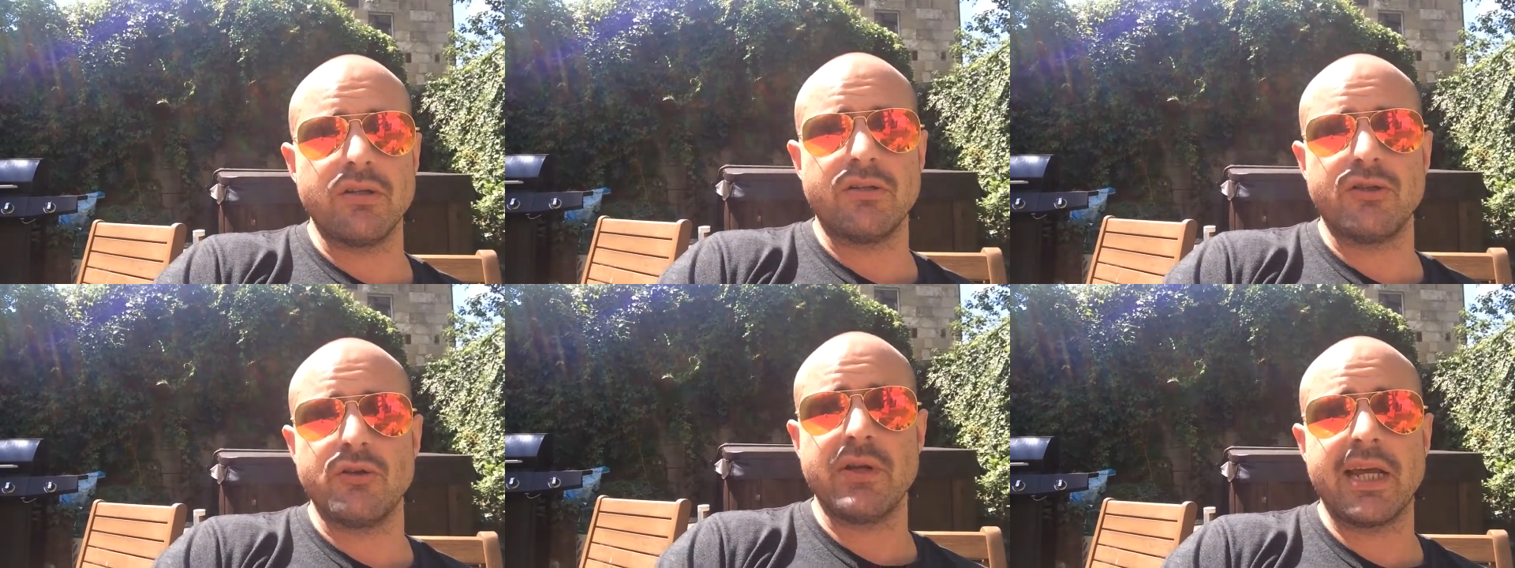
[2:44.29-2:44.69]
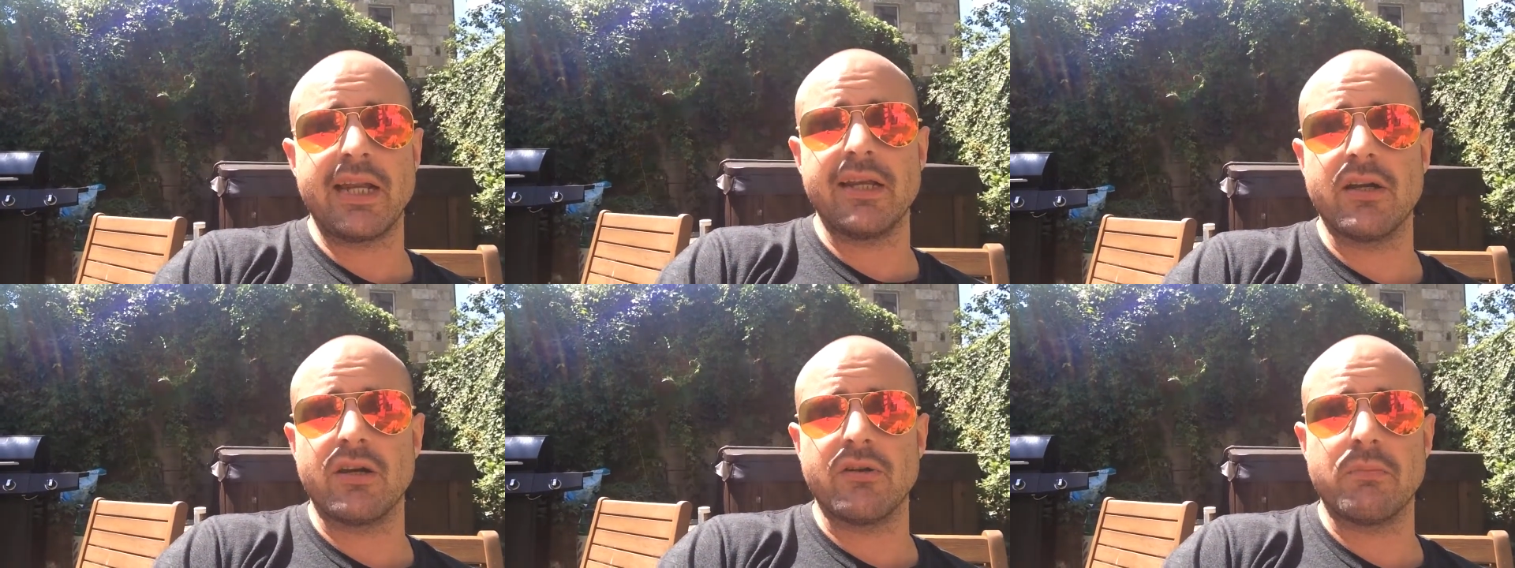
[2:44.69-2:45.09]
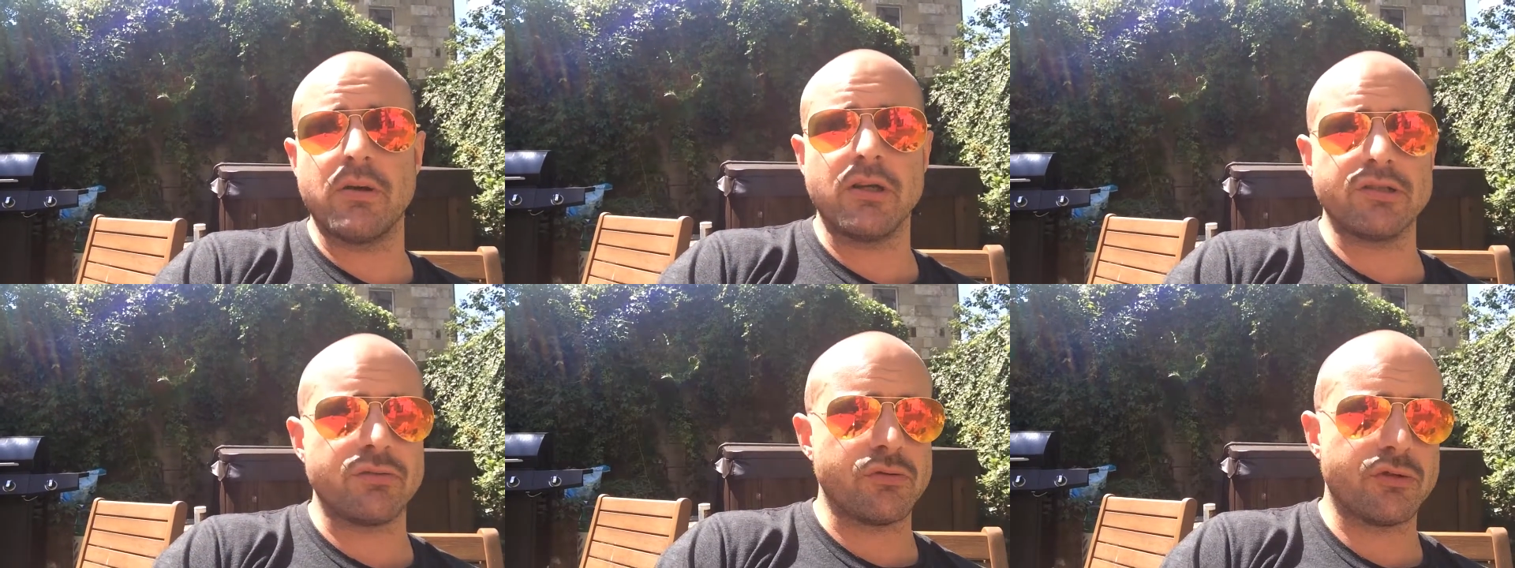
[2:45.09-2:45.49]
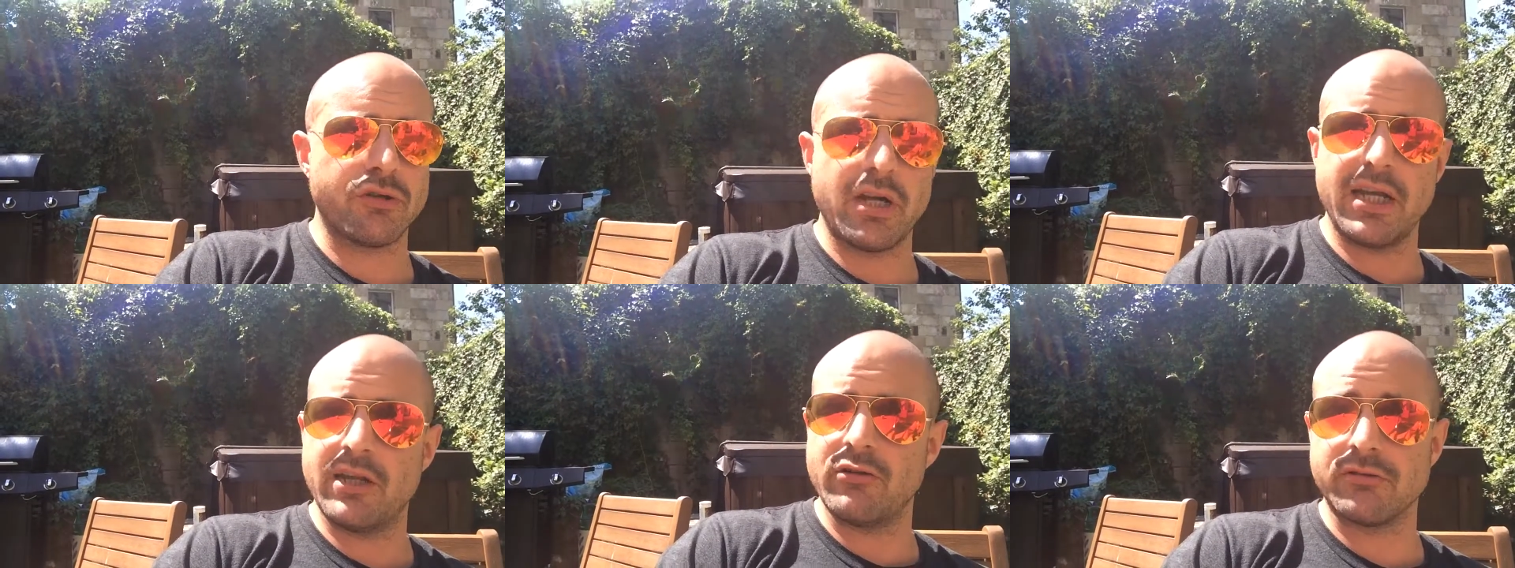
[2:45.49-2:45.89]
doing any kind of personal
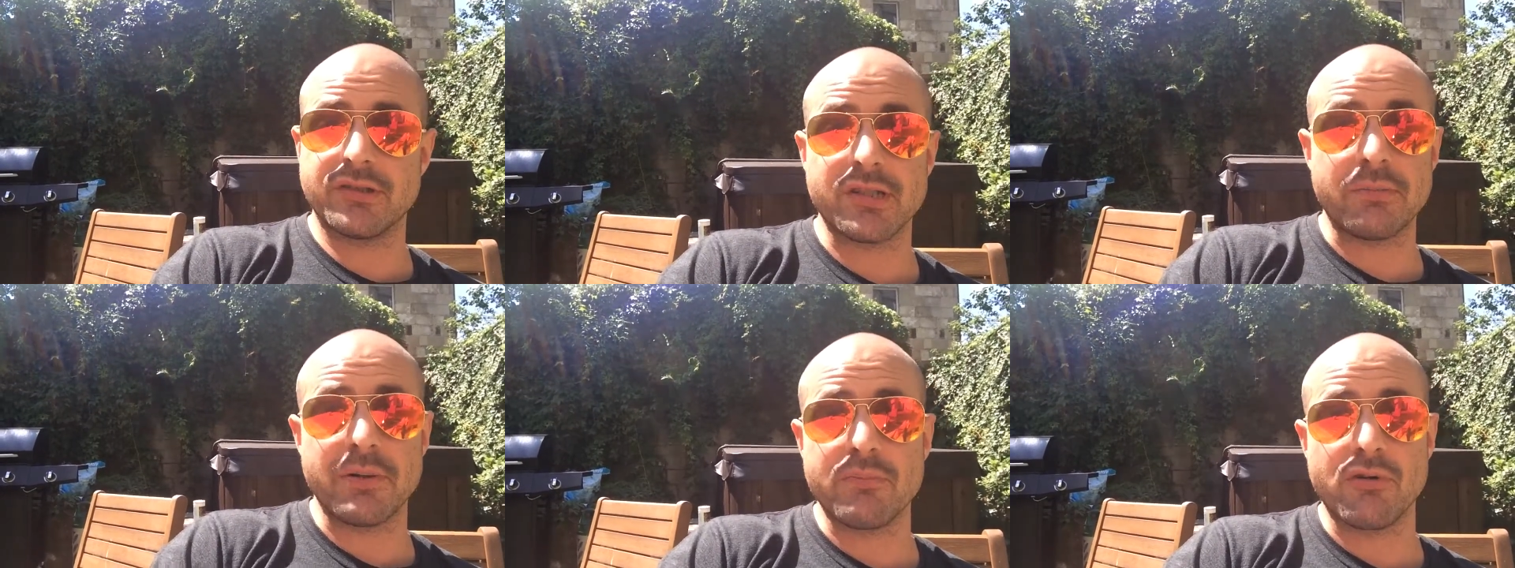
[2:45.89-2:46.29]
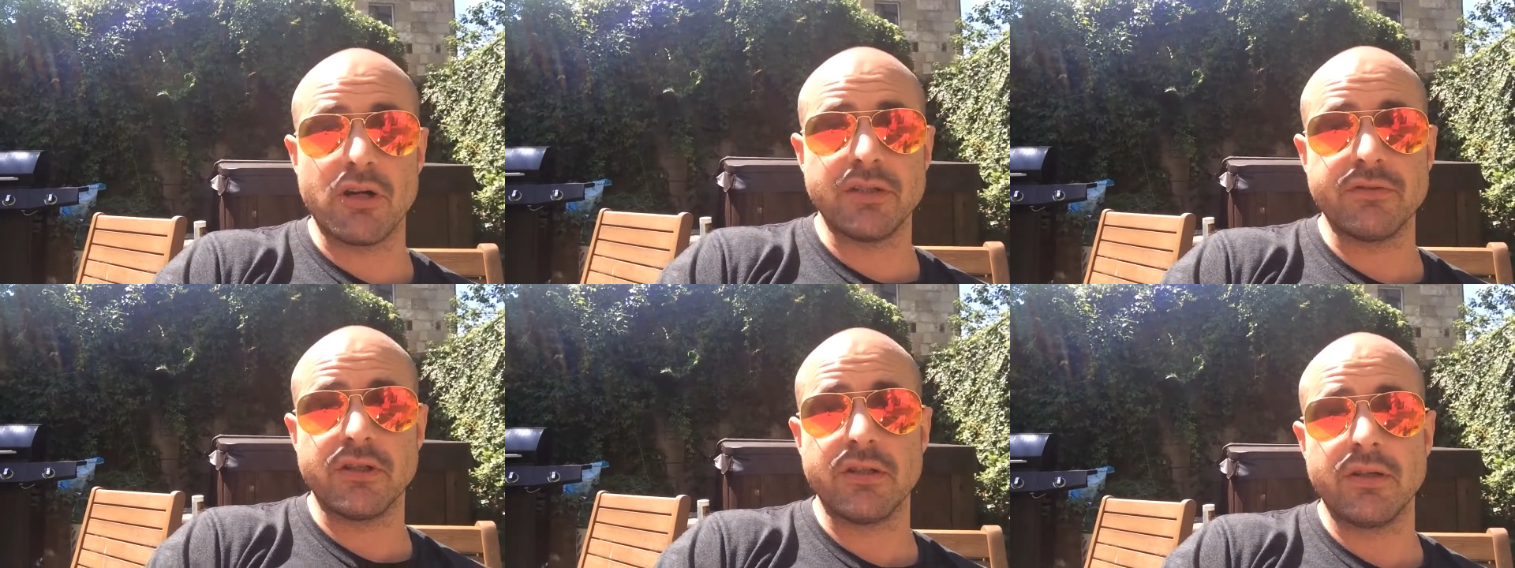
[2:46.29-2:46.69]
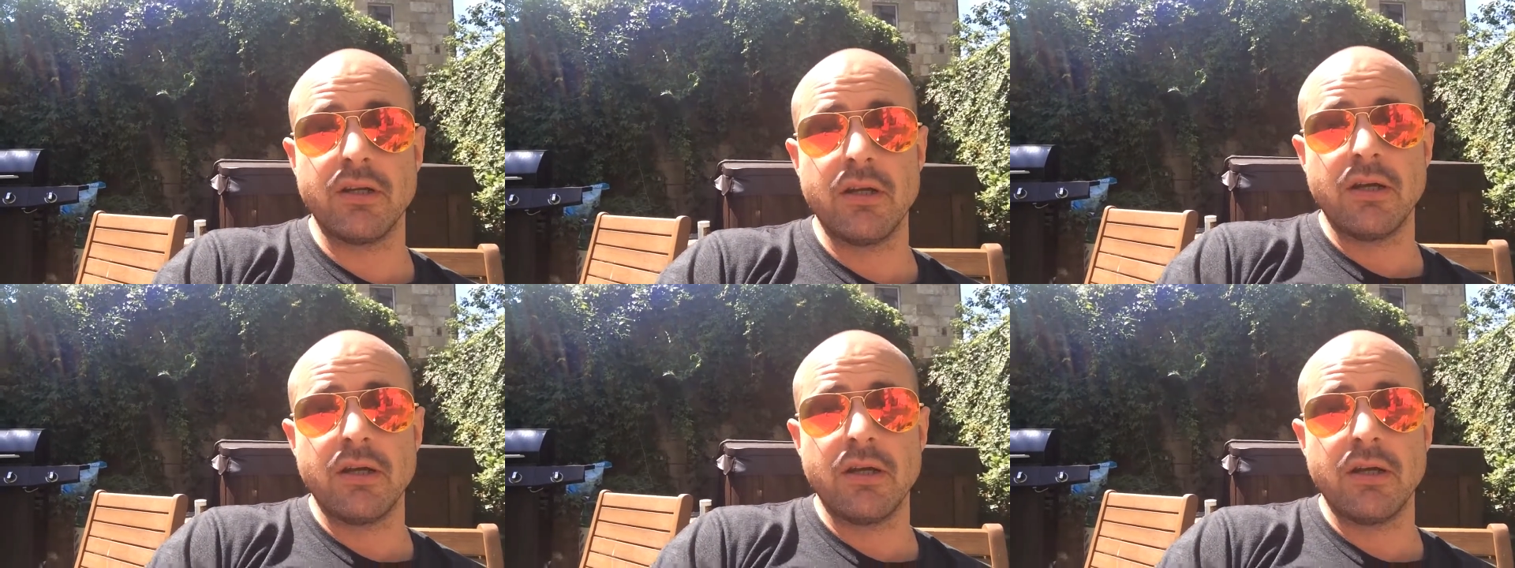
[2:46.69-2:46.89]
training or semi-private.